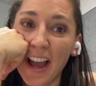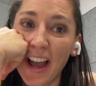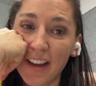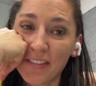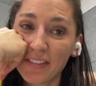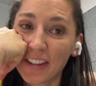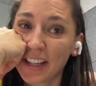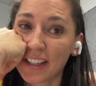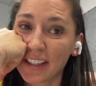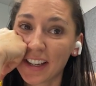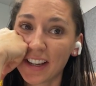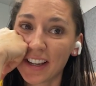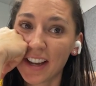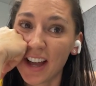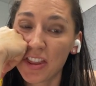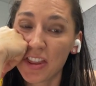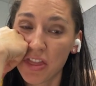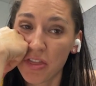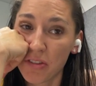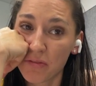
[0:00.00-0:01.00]
I have like
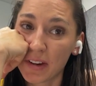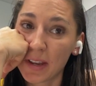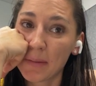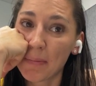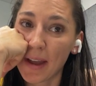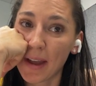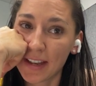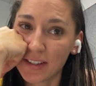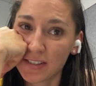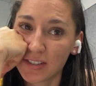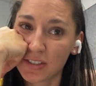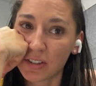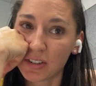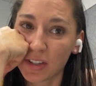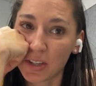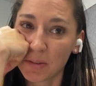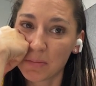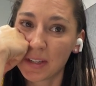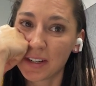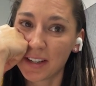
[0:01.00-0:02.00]
a three-page
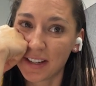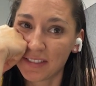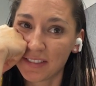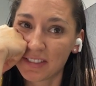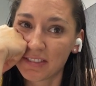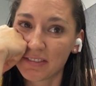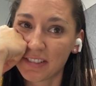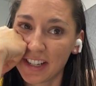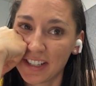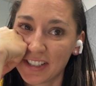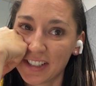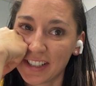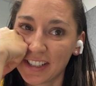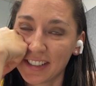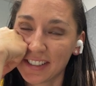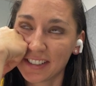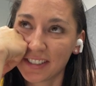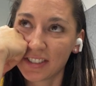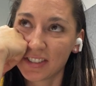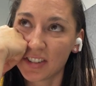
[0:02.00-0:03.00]
document after
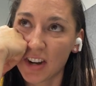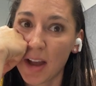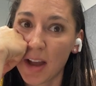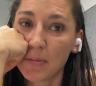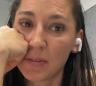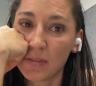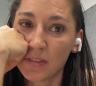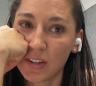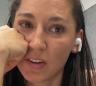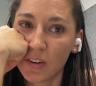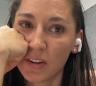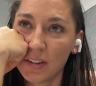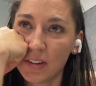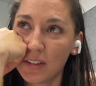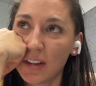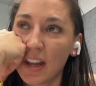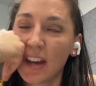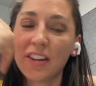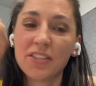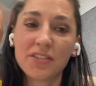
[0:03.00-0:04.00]
reading Tribe of no-
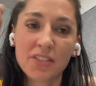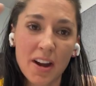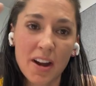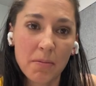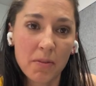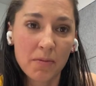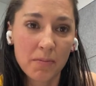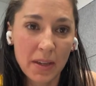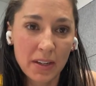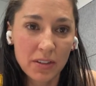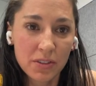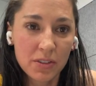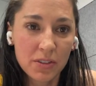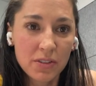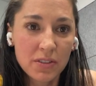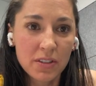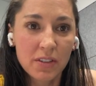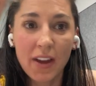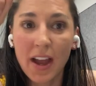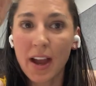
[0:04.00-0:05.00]
uh, Tribe of
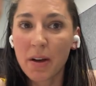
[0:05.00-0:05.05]
Mentors of